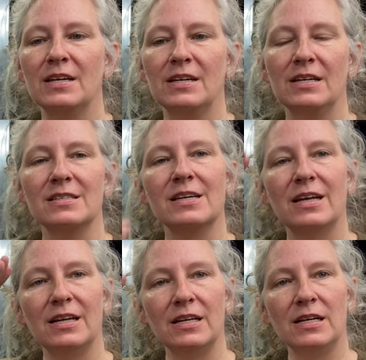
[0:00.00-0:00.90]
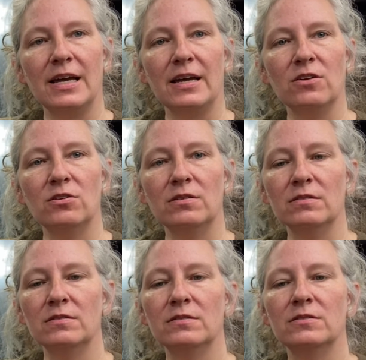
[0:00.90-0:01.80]
It's cut at an angle
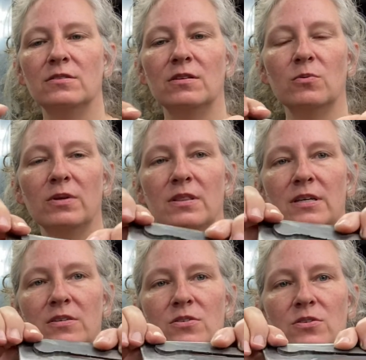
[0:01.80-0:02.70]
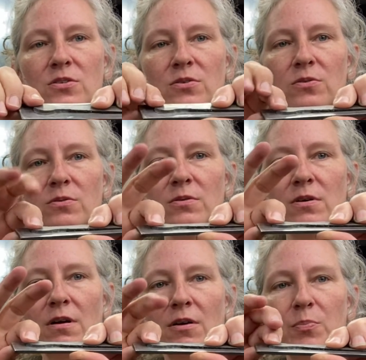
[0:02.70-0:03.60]
so that when these two
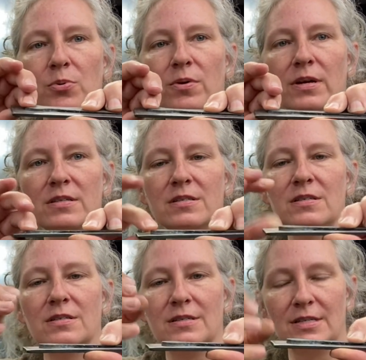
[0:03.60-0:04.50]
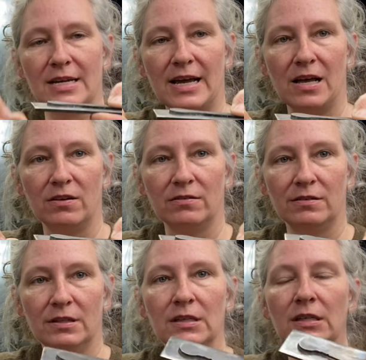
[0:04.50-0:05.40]
are pressed down,
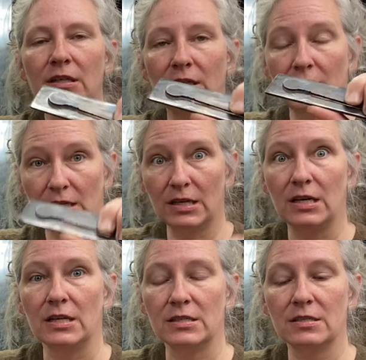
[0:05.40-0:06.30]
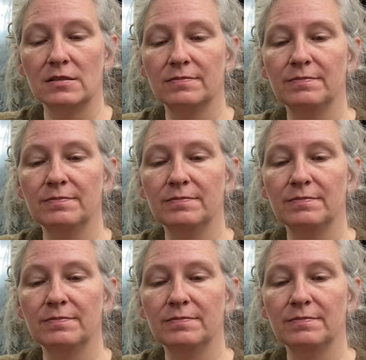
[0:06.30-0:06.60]
it cuts.